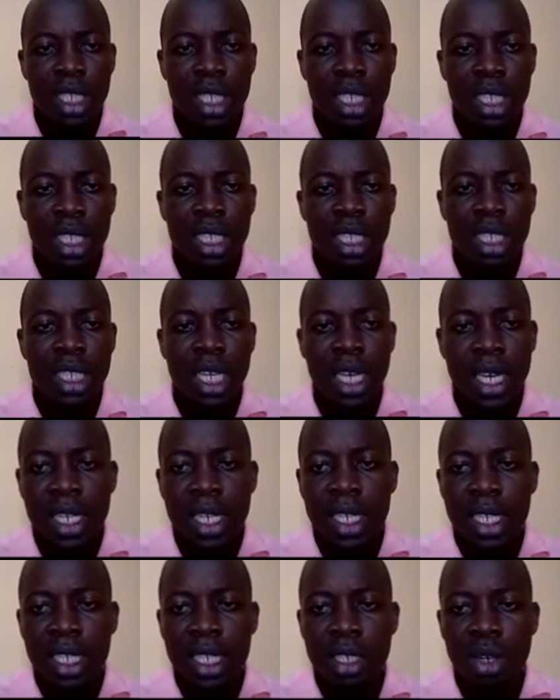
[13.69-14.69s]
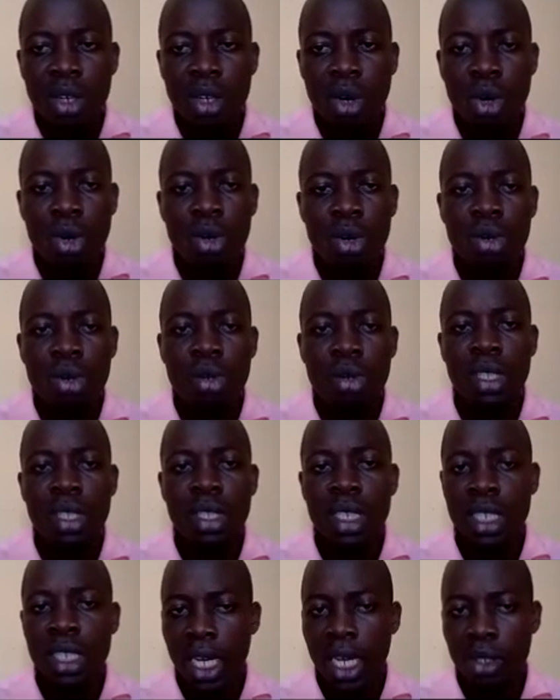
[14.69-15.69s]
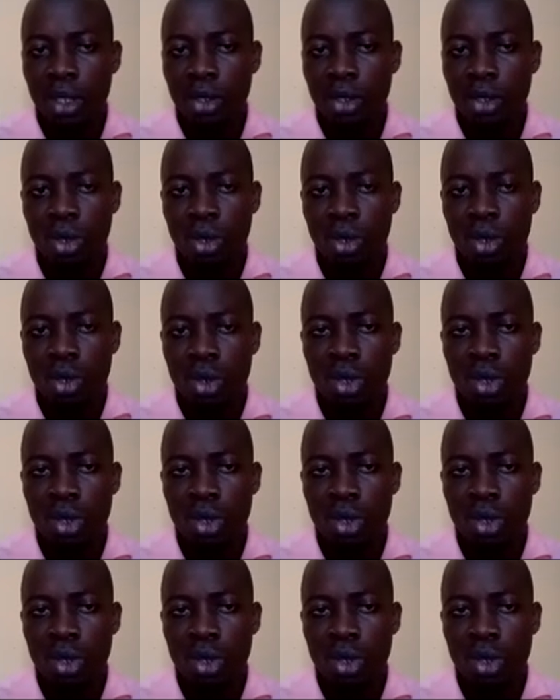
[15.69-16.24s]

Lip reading: This is the heading or the title.